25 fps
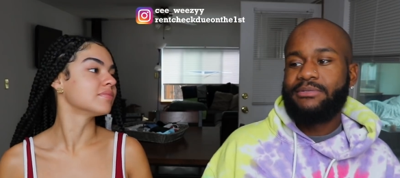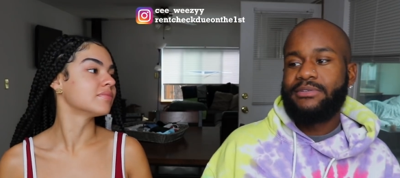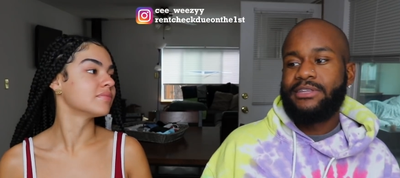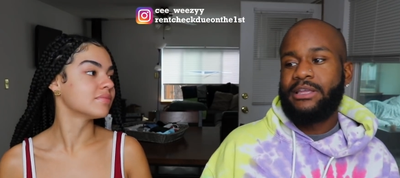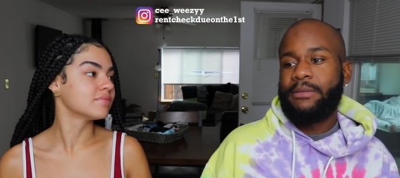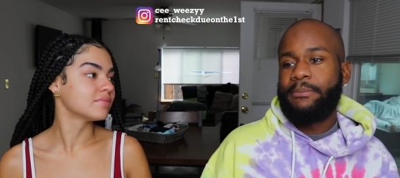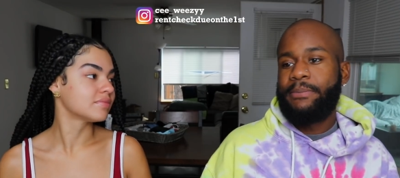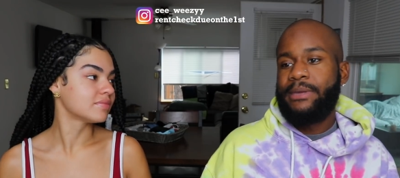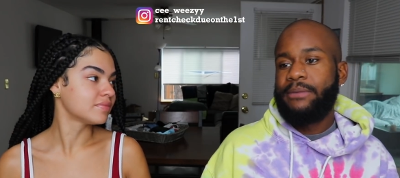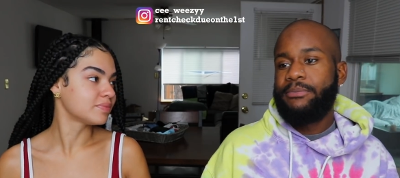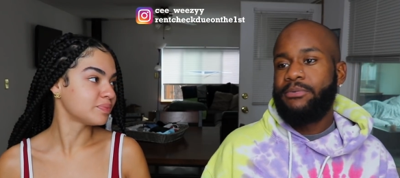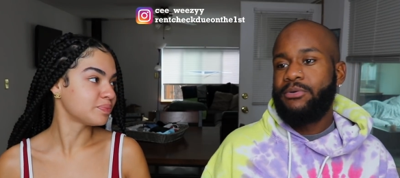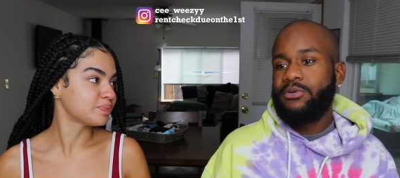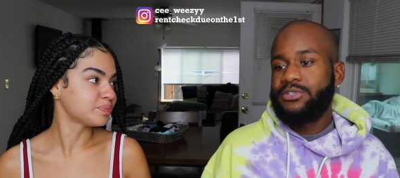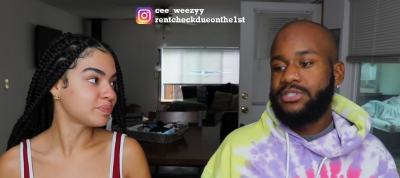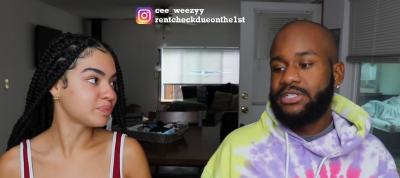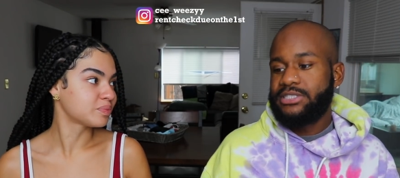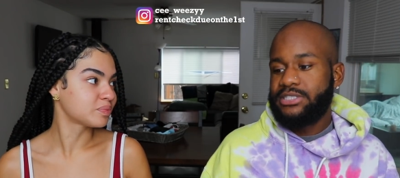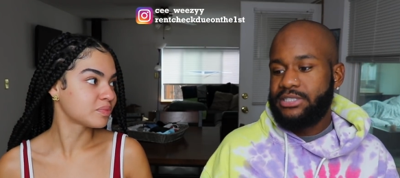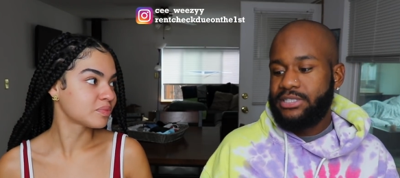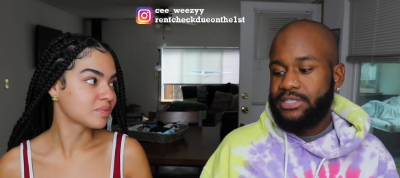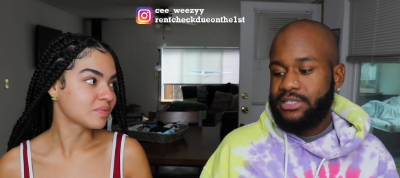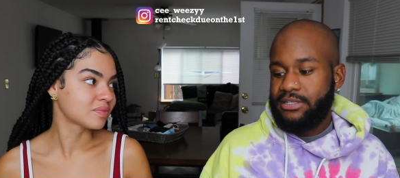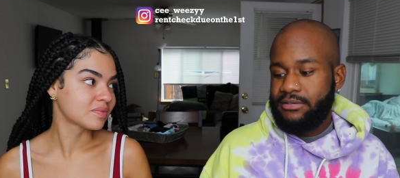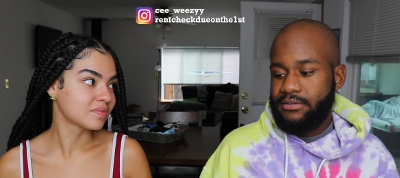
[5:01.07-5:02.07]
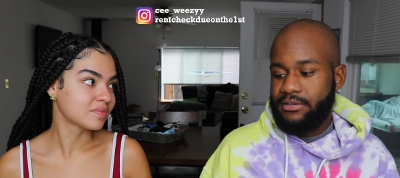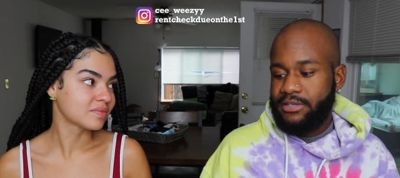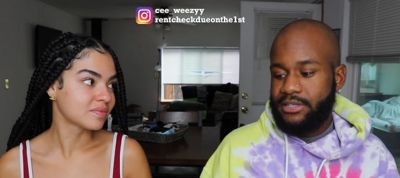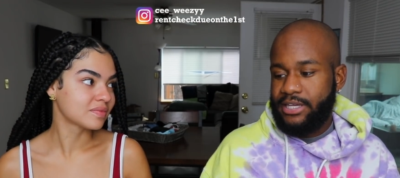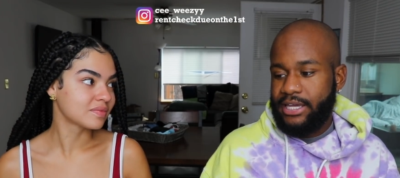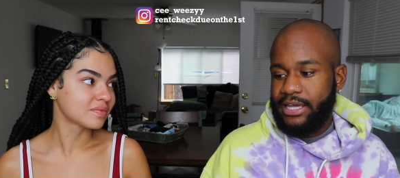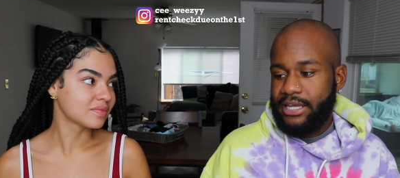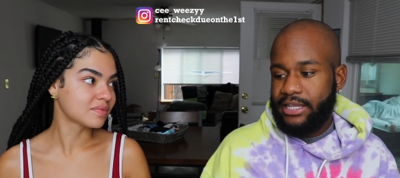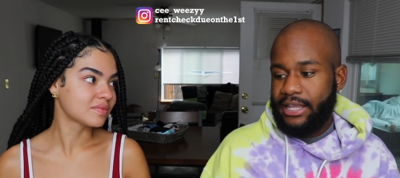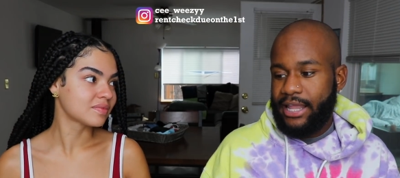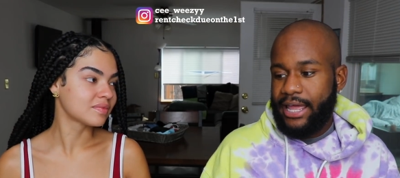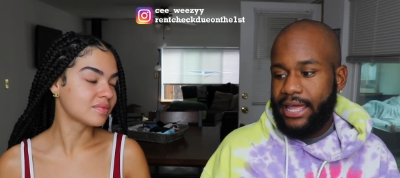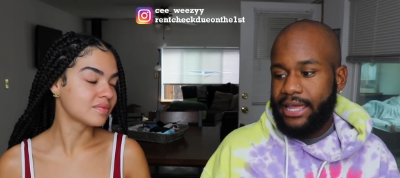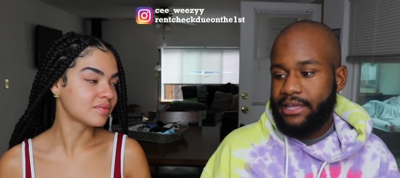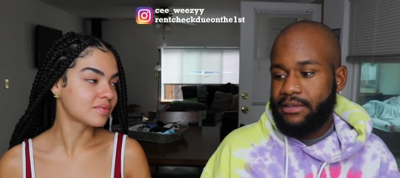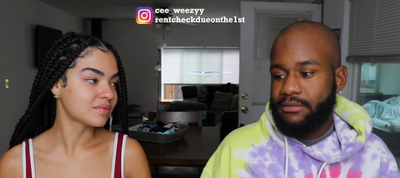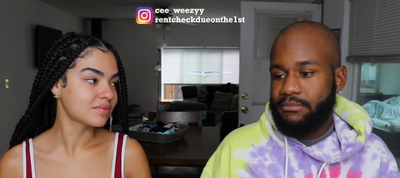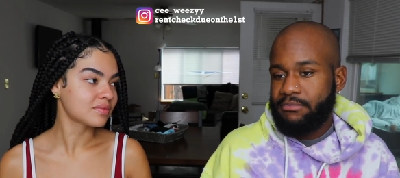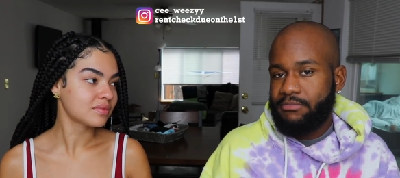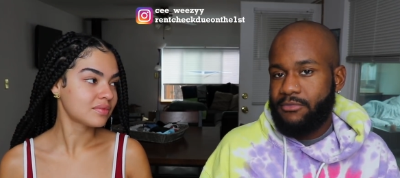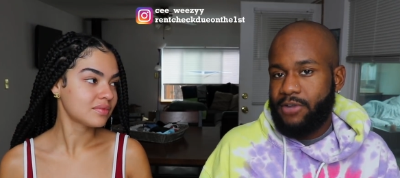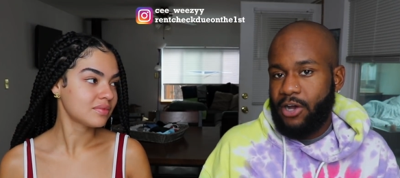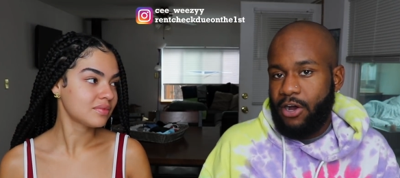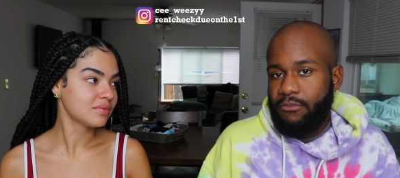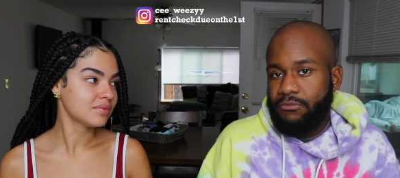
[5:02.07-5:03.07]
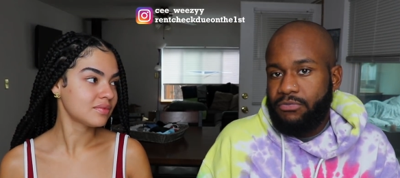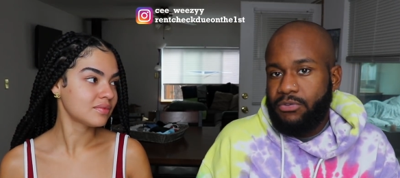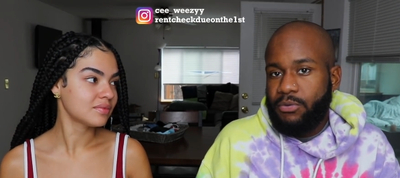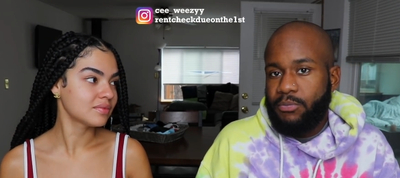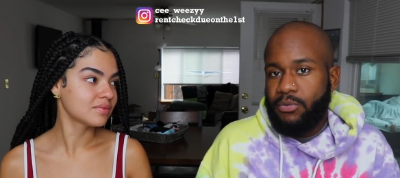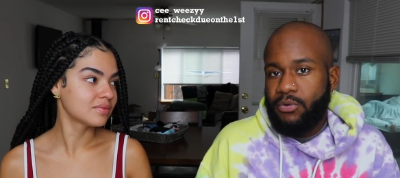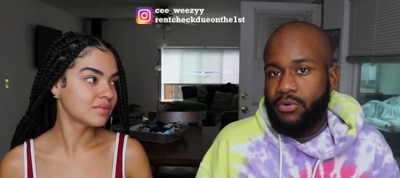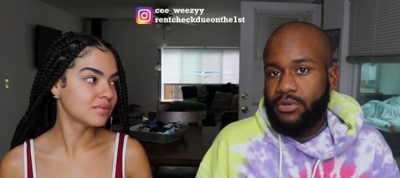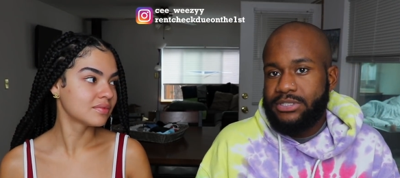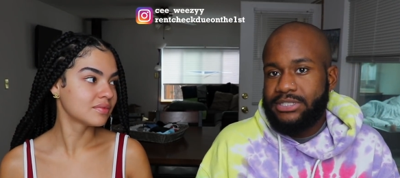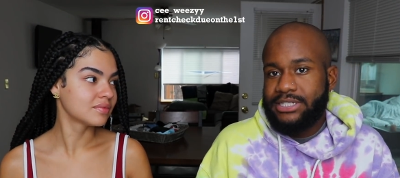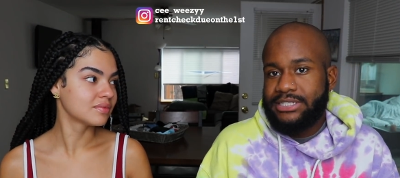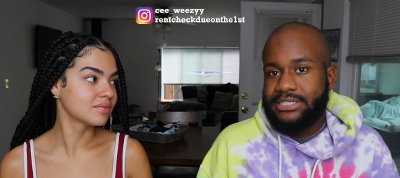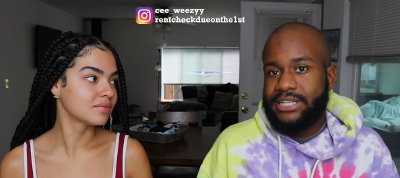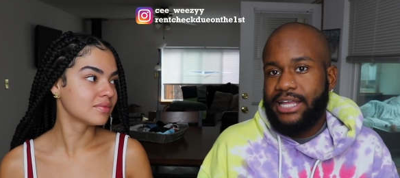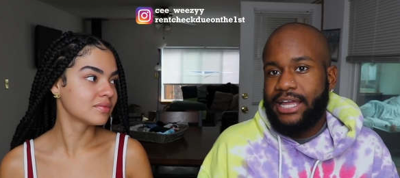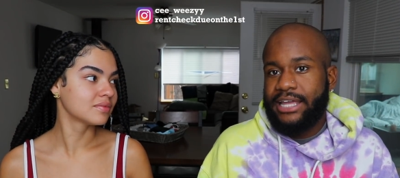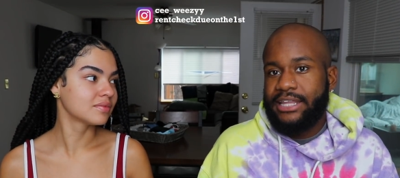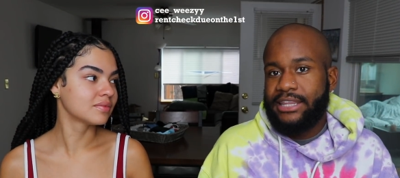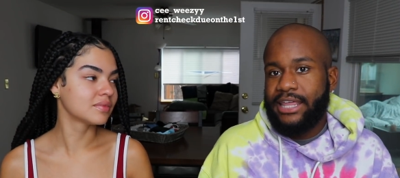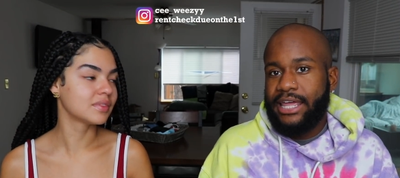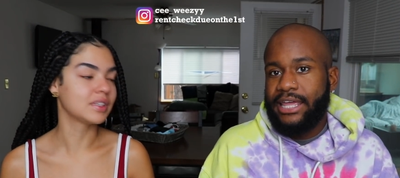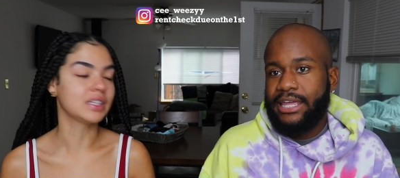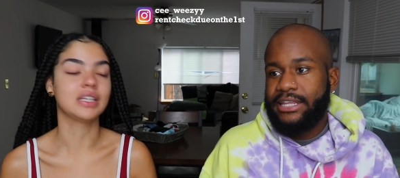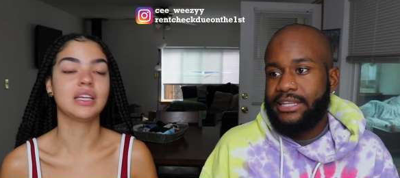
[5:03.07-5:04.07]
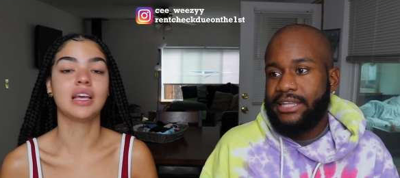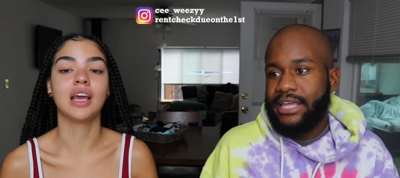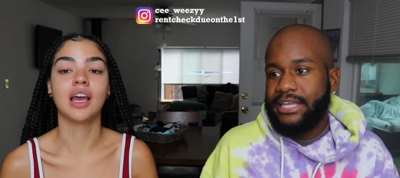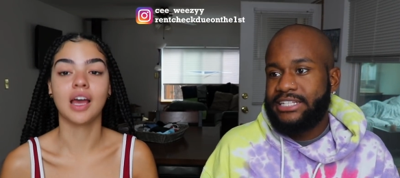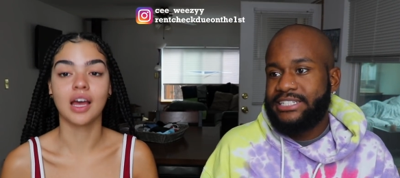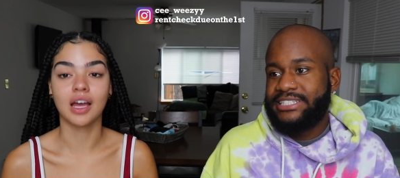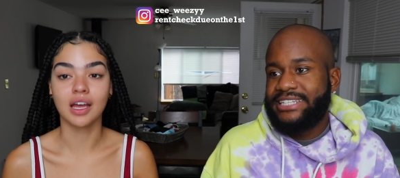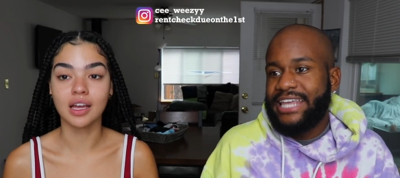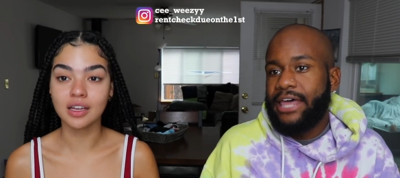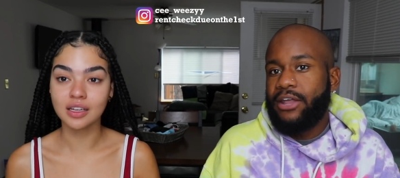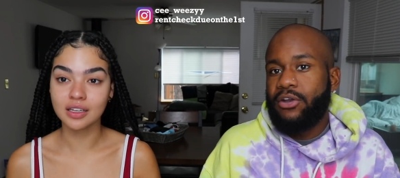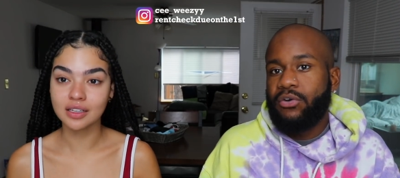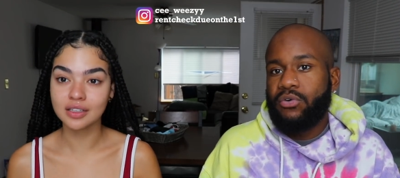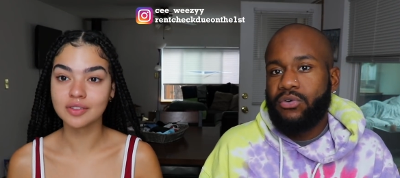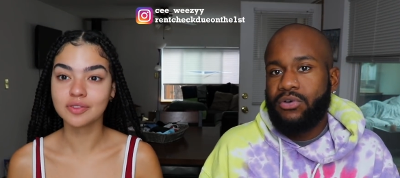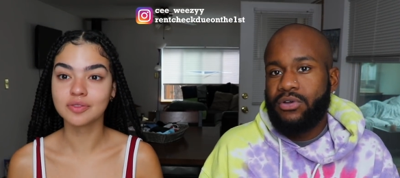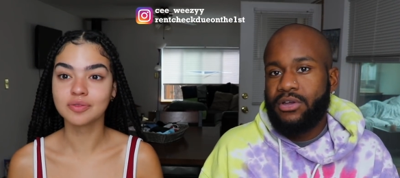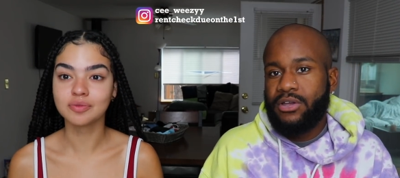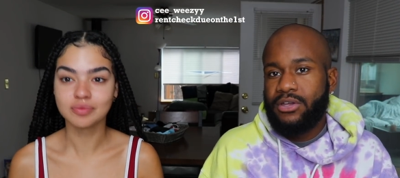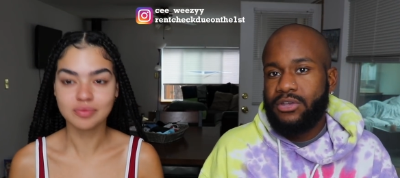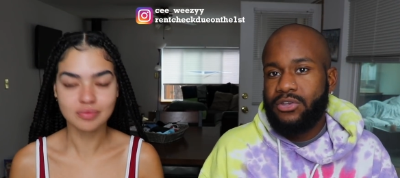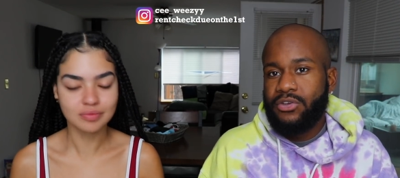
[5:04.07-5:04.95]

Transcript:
Speaker 1: thing. Like, people just get, like, comfortable. It's just like they, they yeah. settle.